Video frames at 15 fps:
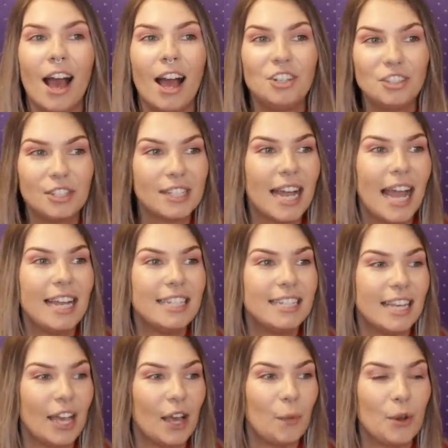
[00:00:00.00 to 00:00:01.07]
I just
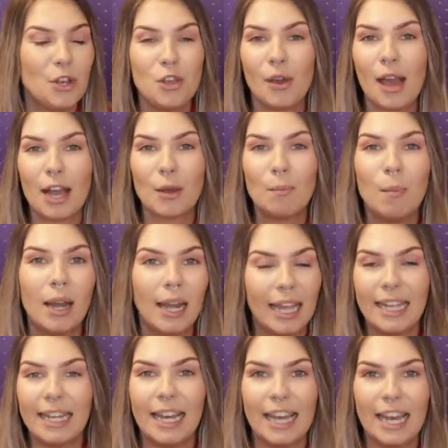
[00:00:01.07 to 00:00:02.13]
hate it when you get
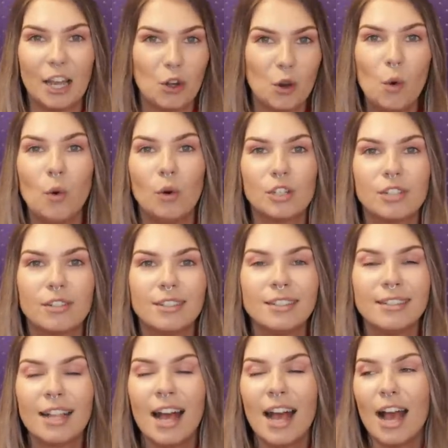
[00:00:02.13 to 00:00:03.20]
completely ignored.
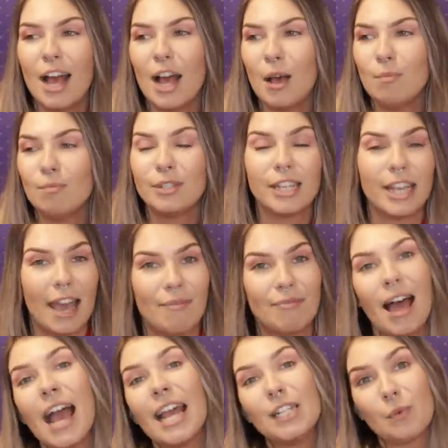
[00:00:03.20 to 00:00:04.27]
Um, so yeah,
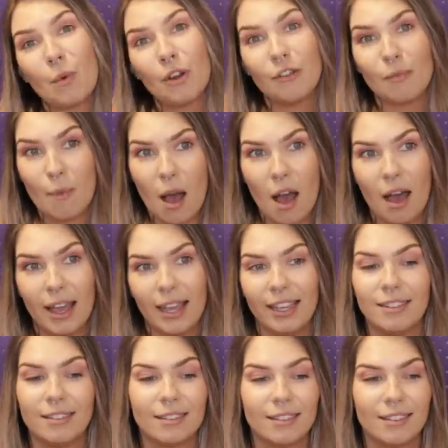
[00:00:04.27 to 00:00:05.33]
that is one of
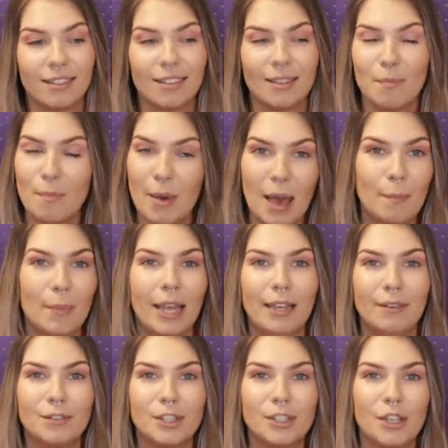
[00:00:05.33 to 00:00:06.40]
my pet
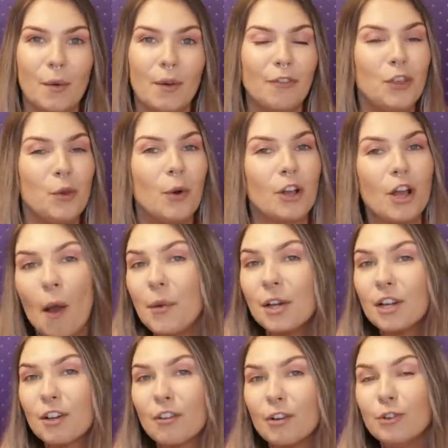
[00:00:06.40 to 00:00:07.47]
peeves. So if you are going
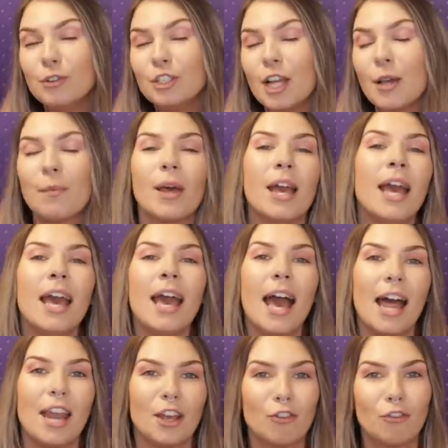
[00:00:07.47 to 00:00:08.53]
on a cruise ship
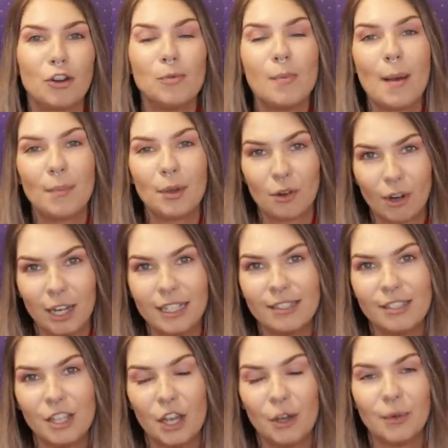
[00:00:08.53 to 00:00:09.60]
and a crew member
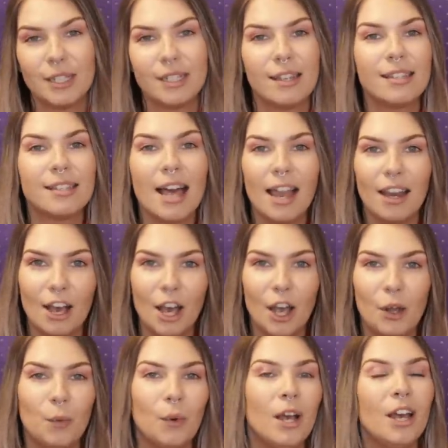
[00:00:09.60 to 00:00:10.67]
greets you and says
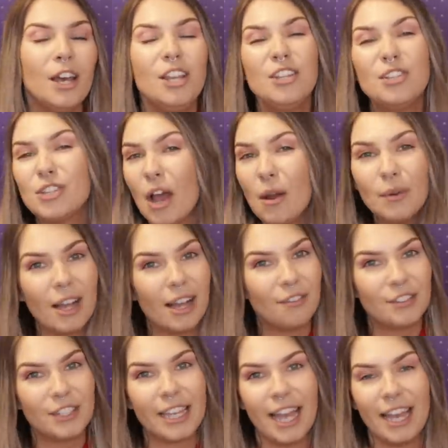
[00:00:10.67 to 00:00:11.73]
hello, you don't
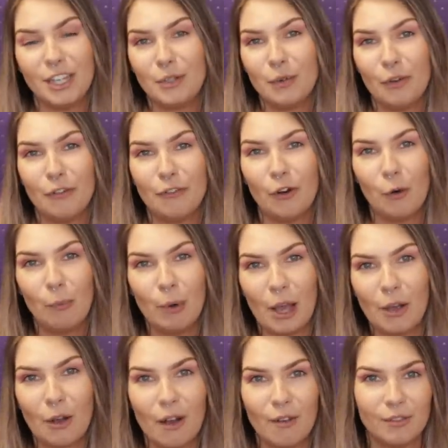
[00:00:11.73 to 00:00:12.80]
have to get into a
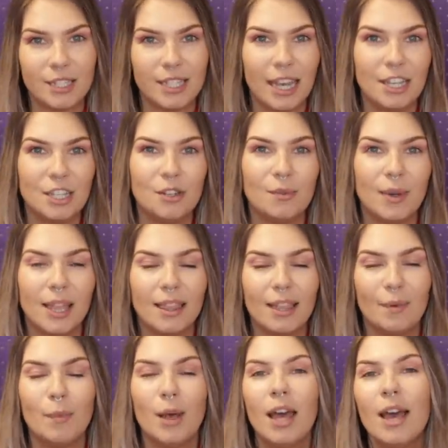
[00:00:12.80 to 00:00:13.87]
full-blown conversation with
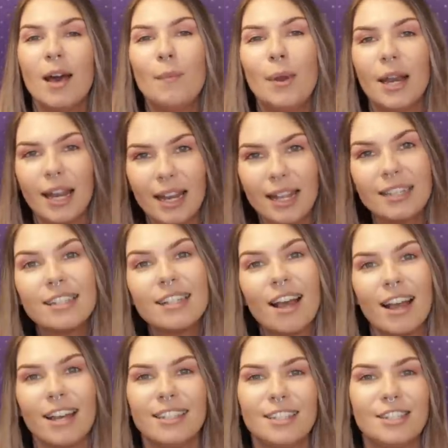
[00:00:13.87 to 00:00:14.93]
them, but it is
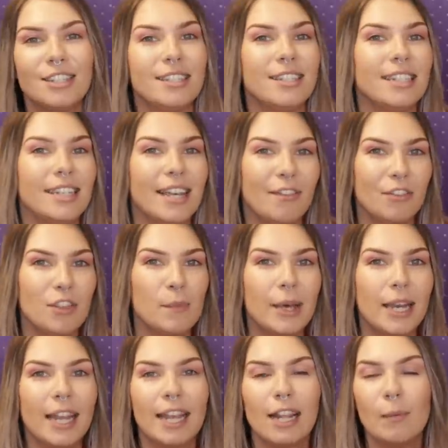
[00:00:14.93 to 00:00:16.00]
nice just to give them
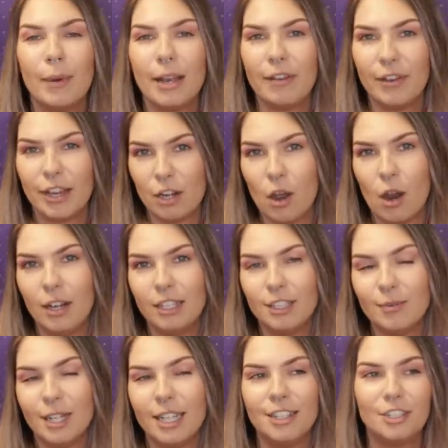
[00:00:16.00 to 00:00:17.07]
a little bit of
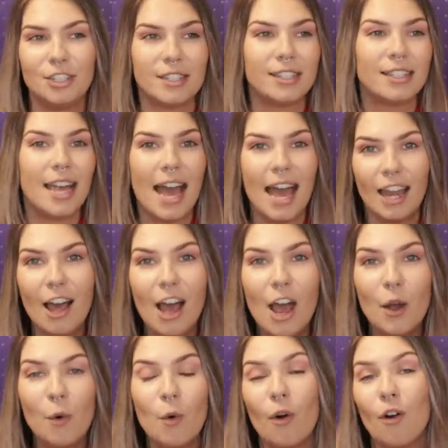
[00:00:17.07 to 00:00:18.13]
acknowledgement, just a
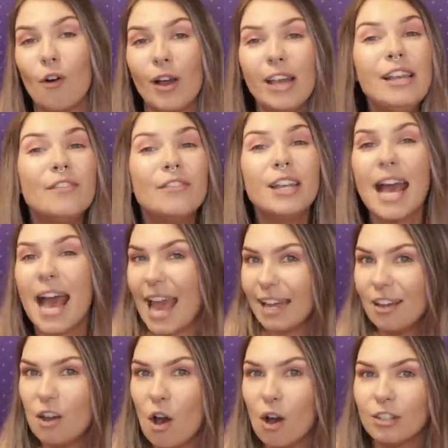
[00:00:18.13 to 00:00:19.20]
hello or even a
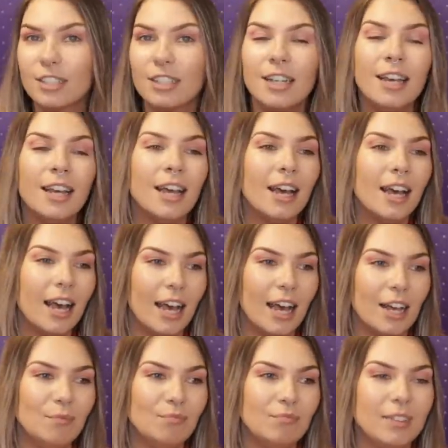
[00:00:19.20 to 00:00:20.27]
head nod
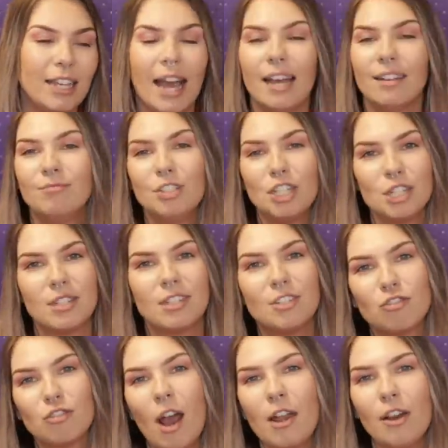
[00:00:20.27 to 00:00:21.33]
um, yeah, just
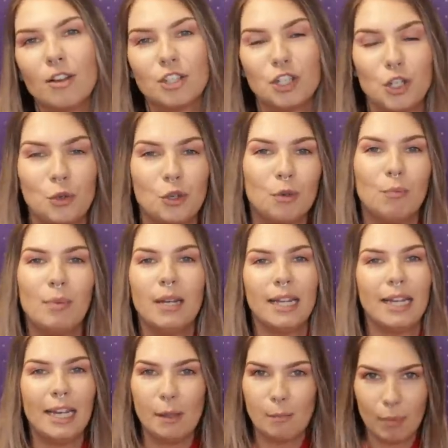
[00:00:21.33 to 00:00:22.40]
try not to
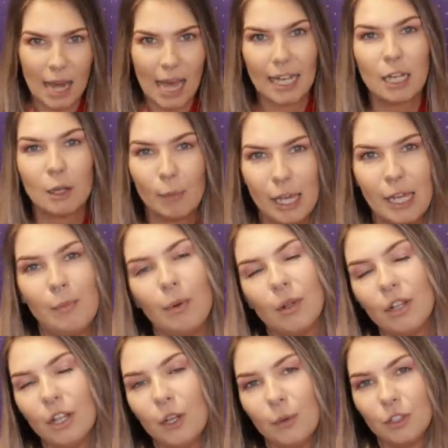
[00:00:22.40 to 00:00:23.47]
completely blank
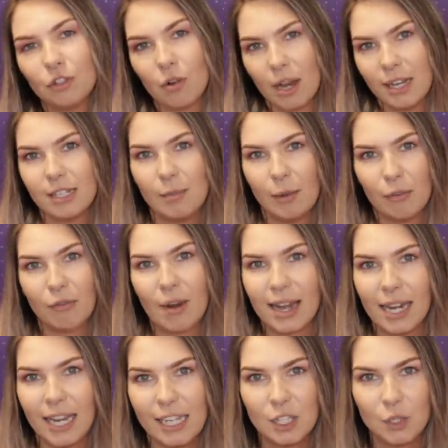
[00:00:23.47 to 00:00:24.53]
people who are trying to be
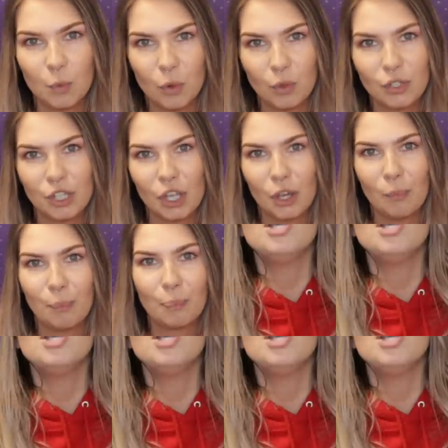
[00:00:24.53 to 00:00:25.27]
friendly towards you.